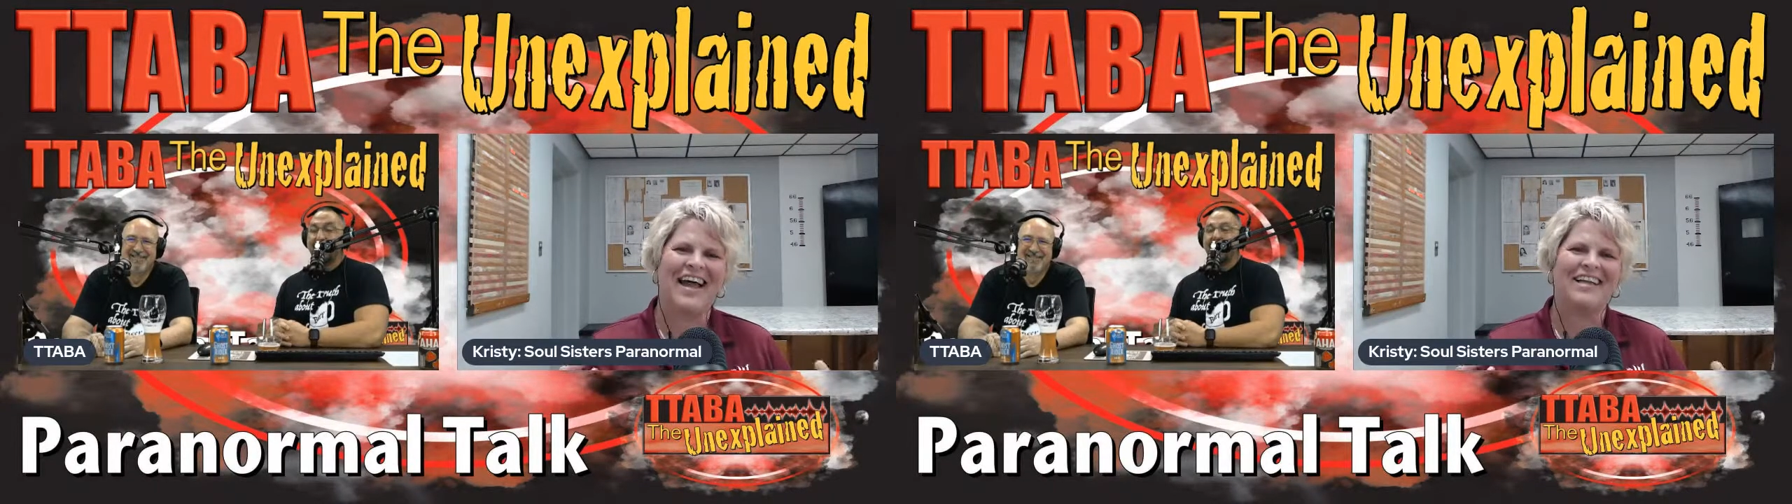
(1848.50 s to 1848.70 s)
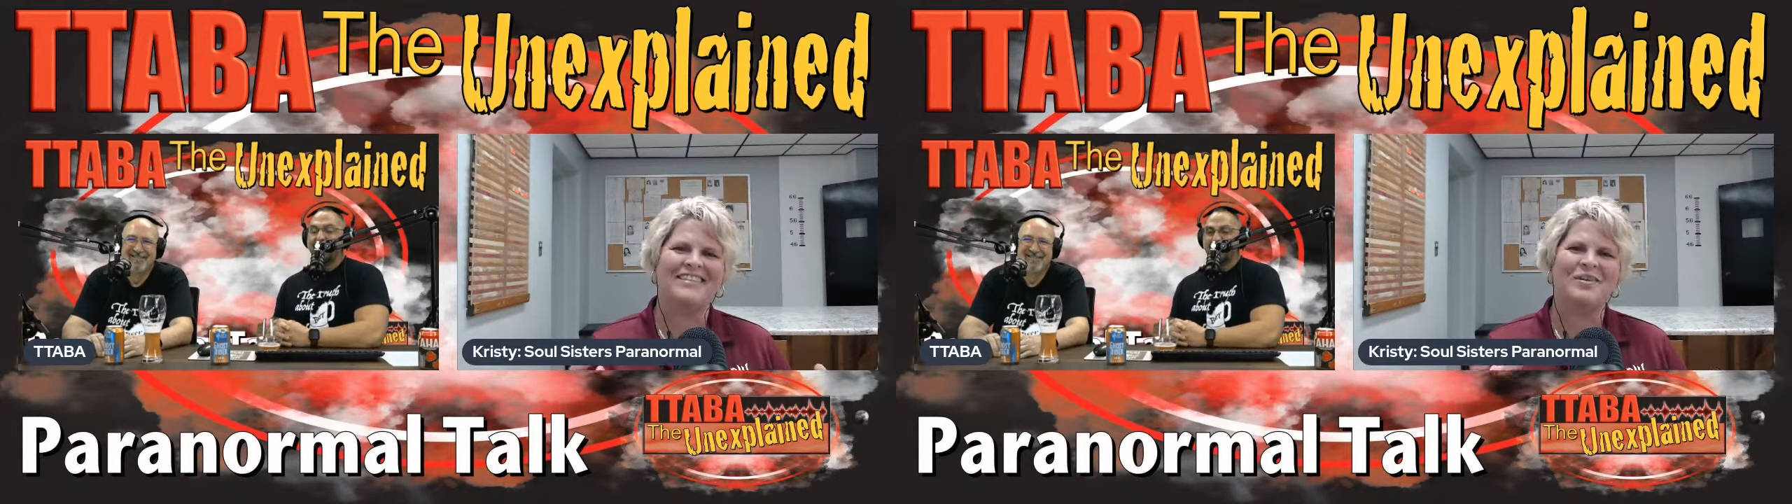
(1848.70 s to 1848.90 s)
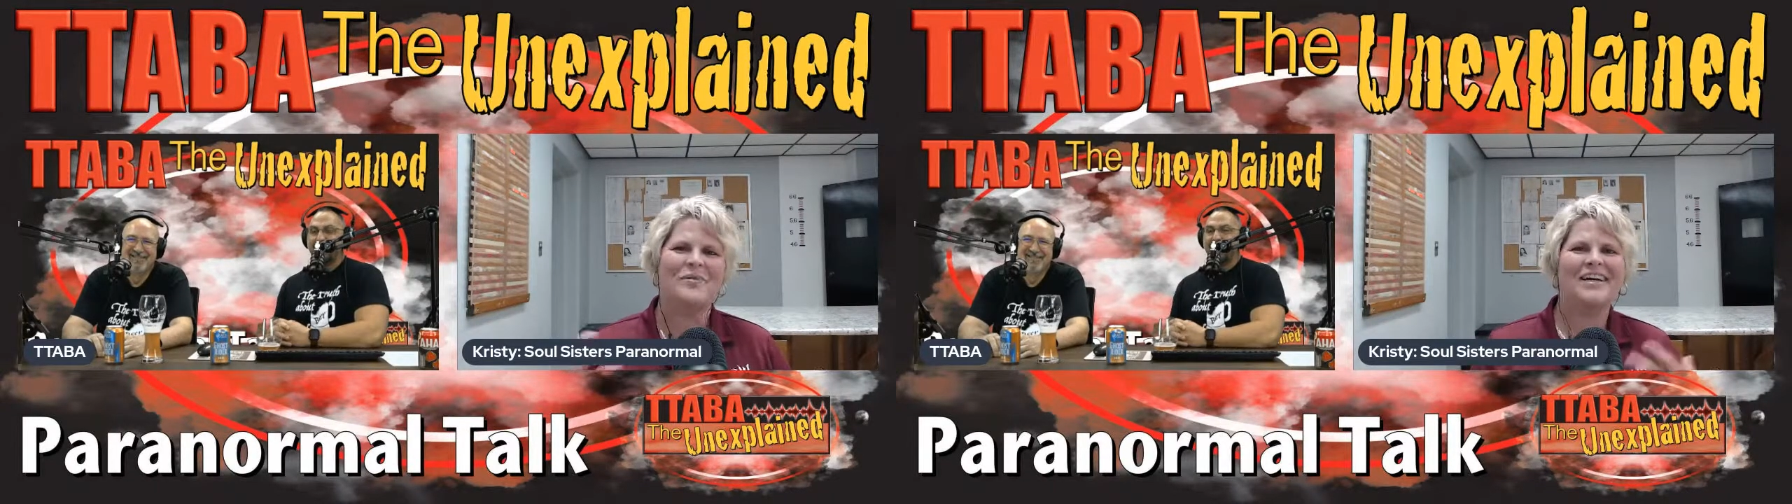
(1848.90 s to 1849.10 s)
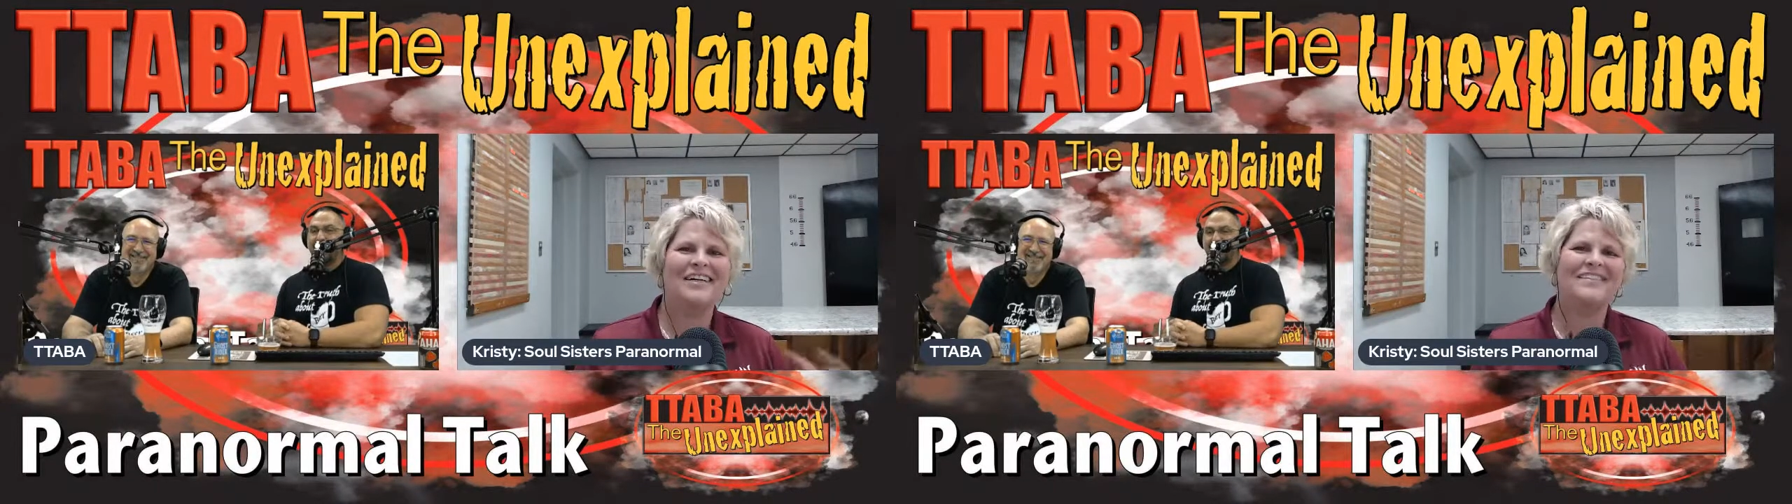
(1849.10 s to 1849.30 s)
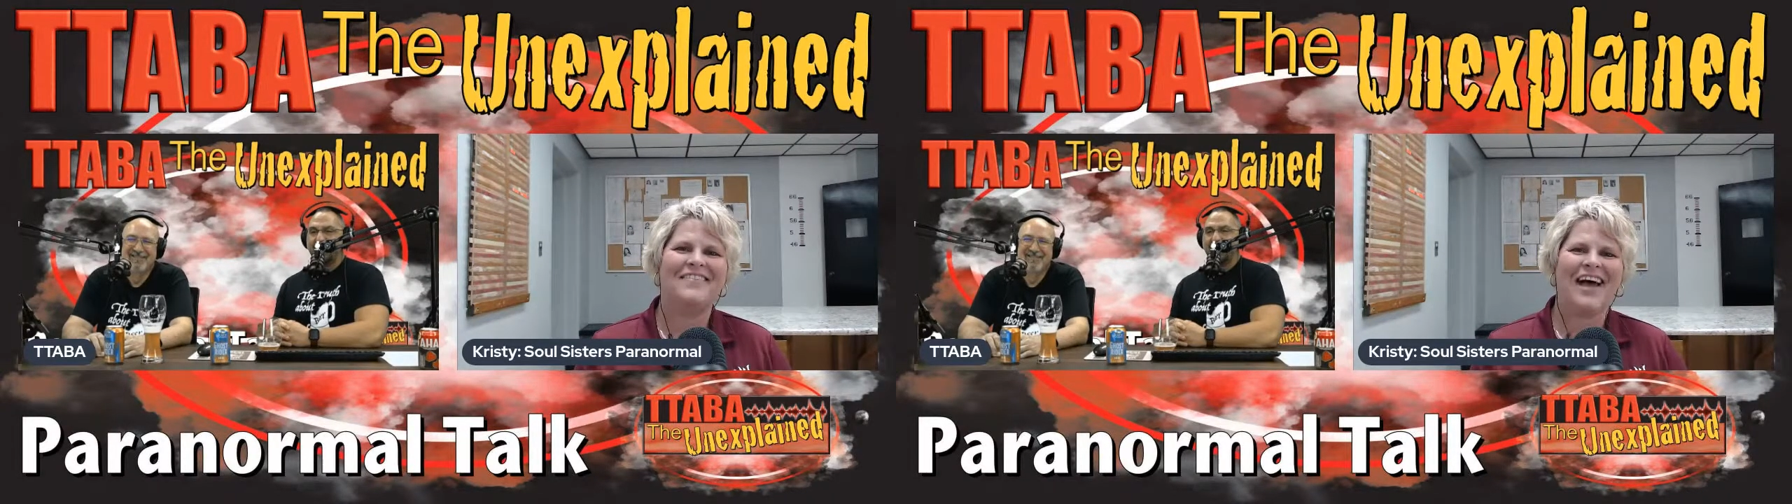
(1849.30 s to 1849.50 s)
And so
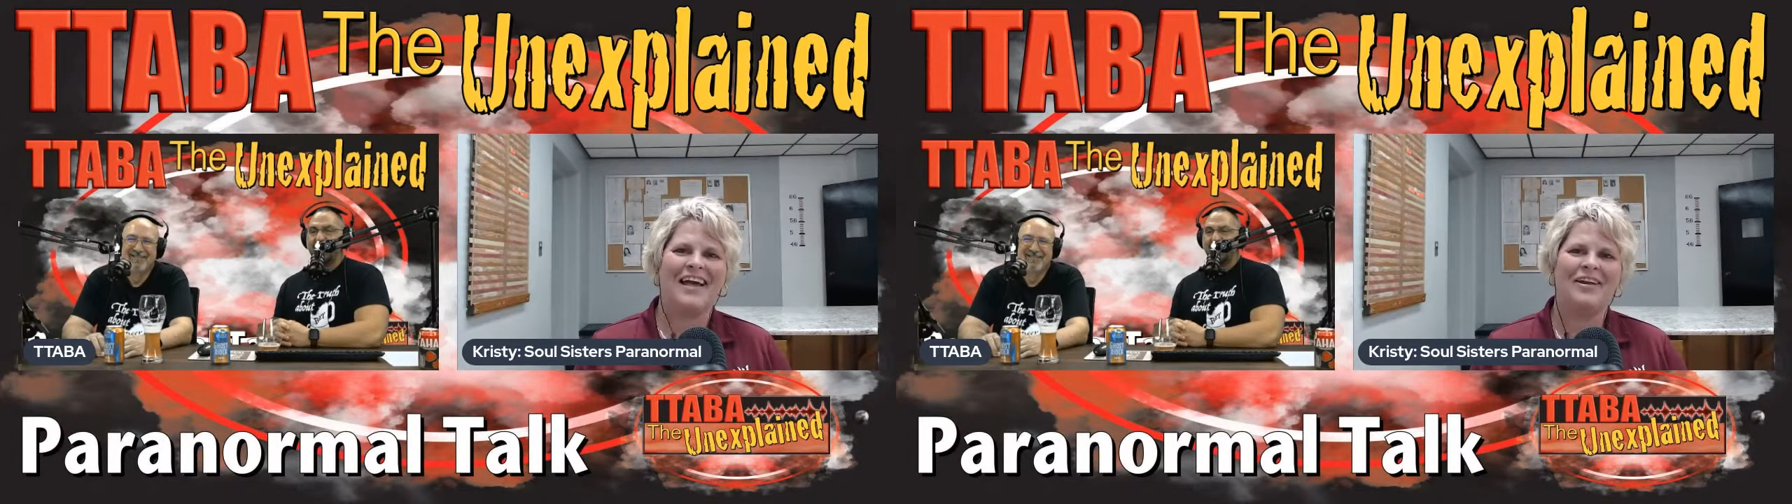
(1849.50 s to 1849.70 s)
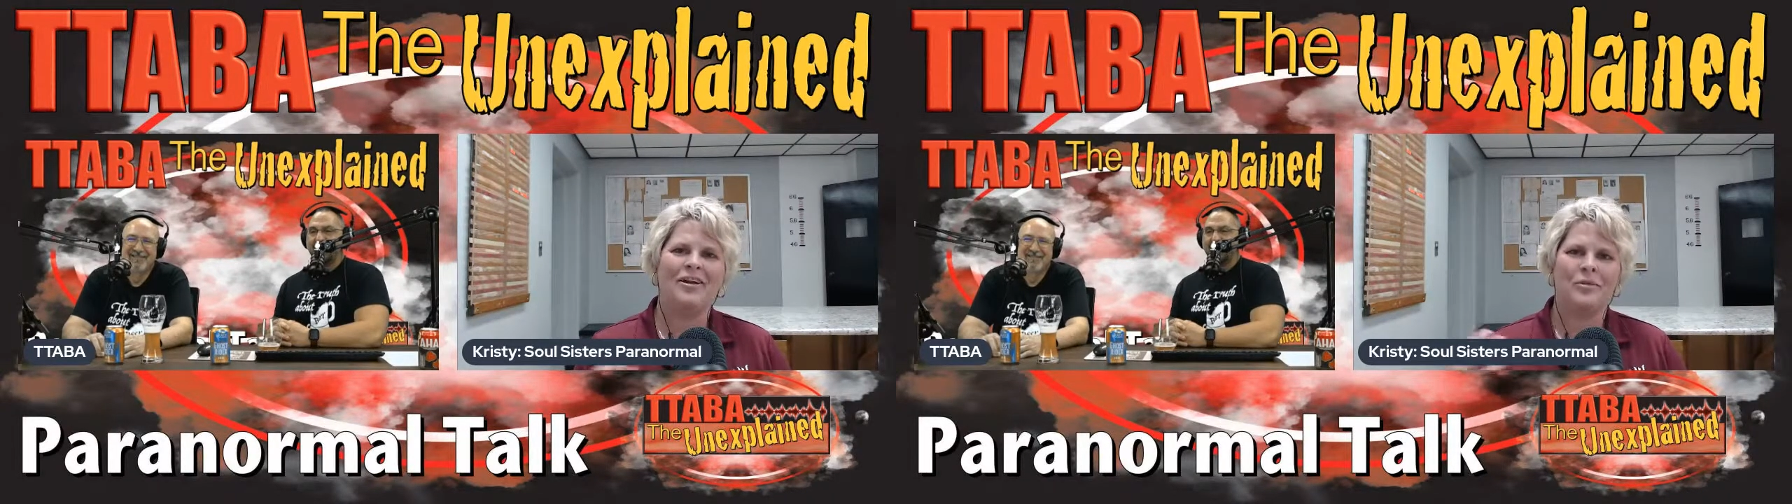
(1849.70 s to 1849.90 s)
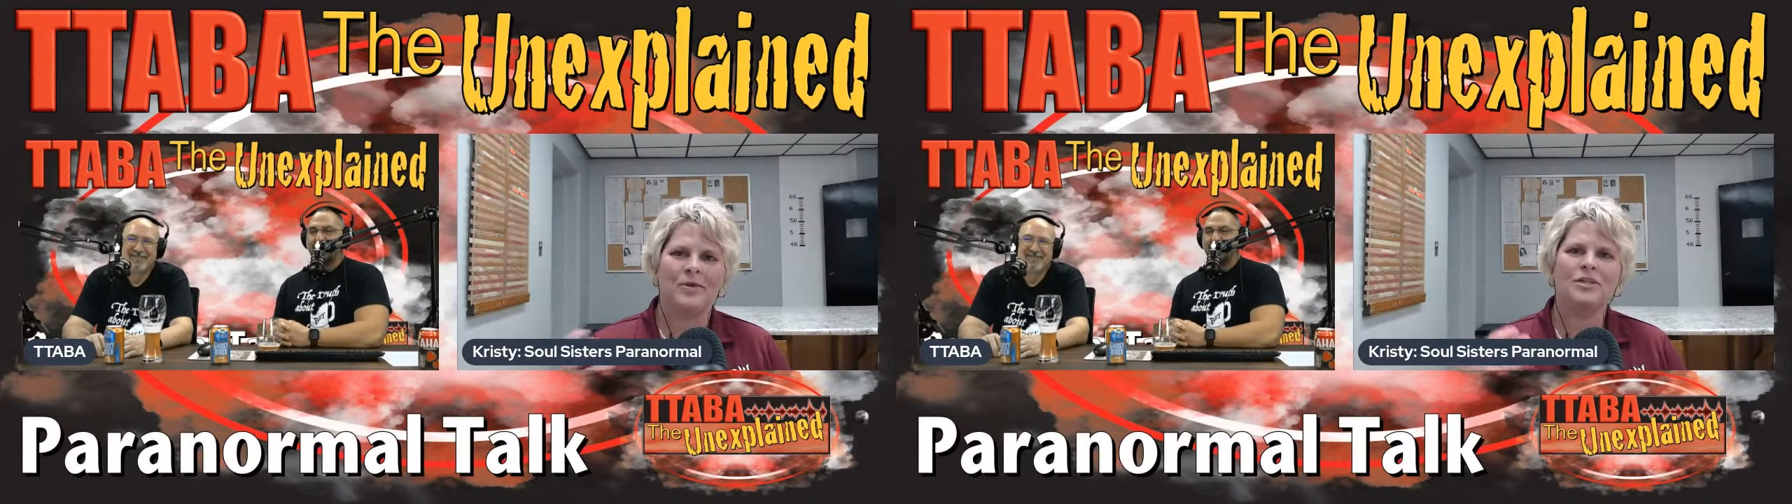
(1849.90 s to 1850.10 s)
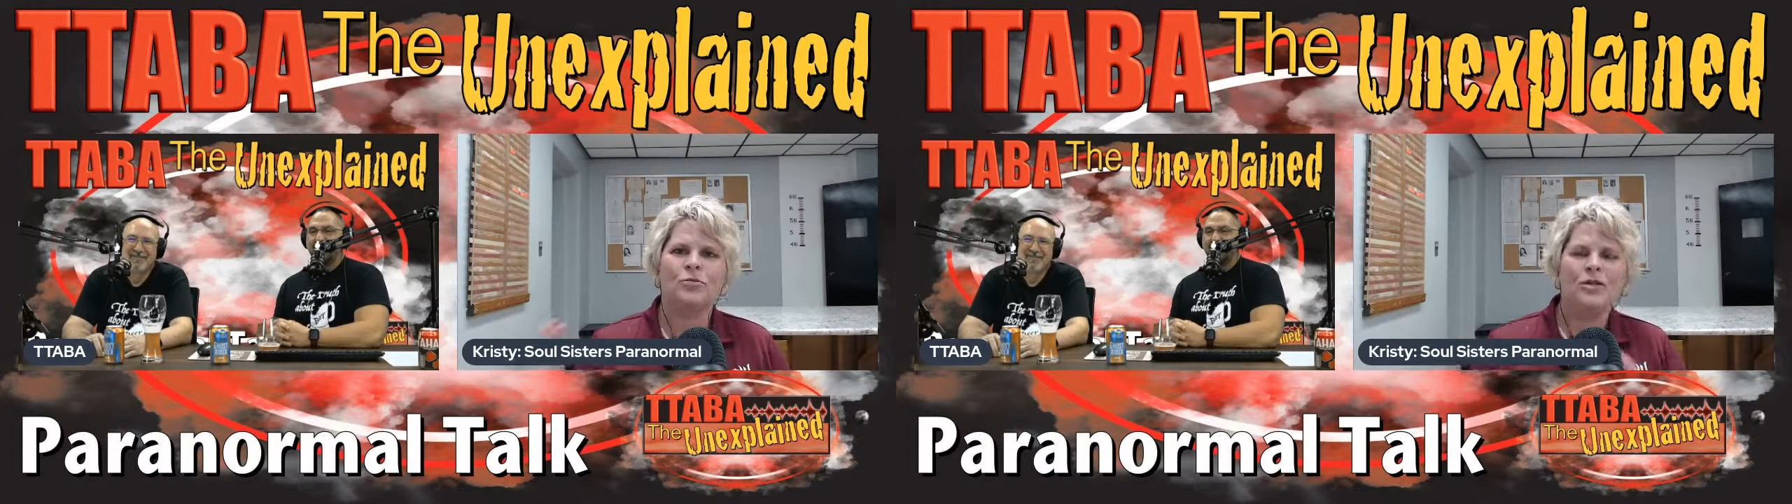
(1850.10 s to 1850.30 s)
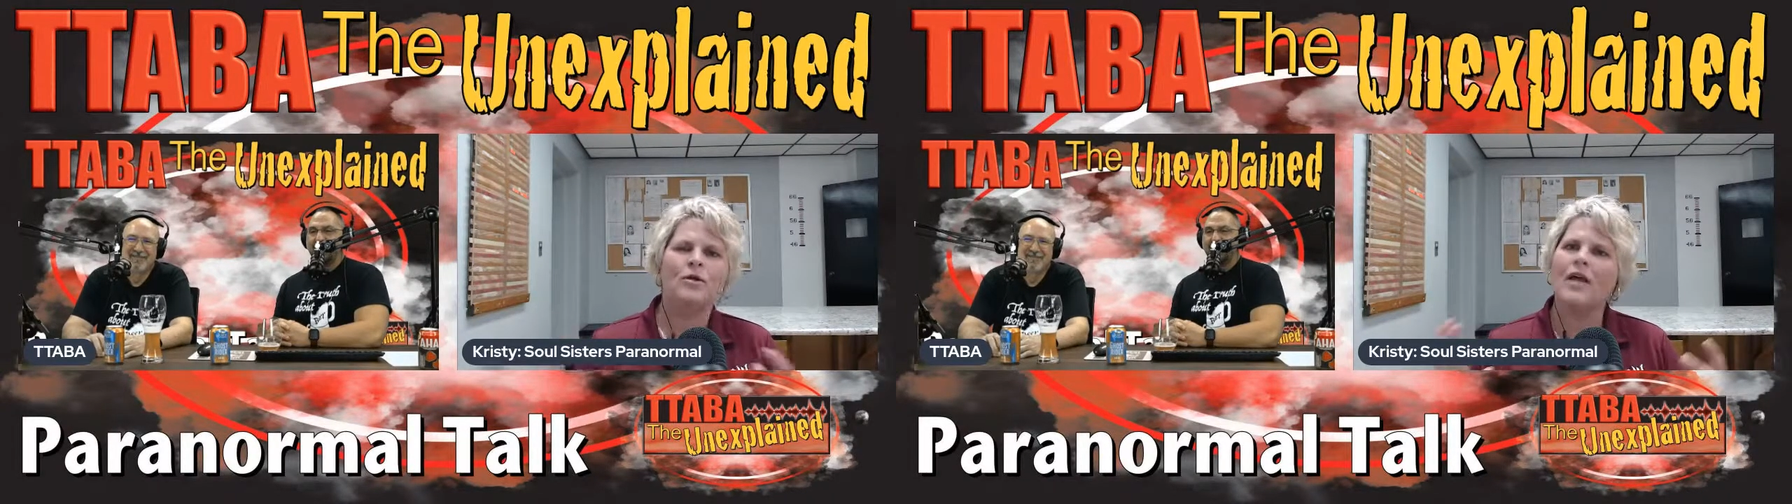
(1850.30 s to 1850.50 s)
because of that, because
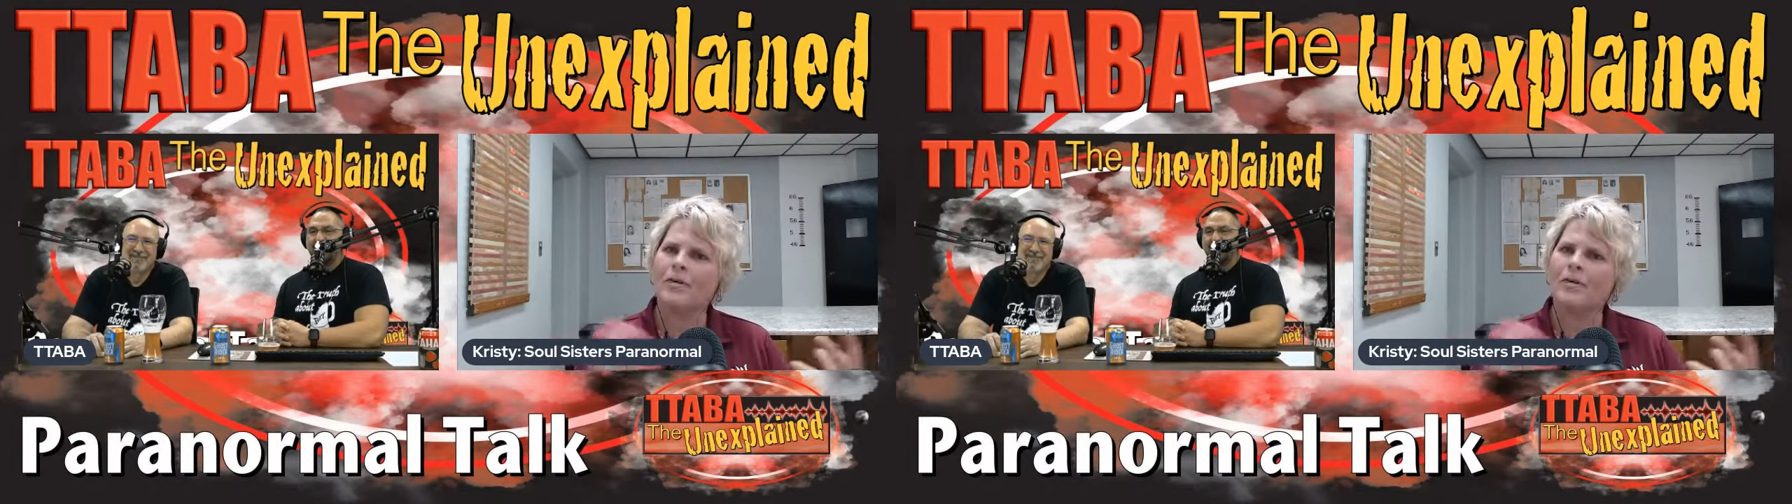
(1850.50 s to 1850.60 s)
we do a lot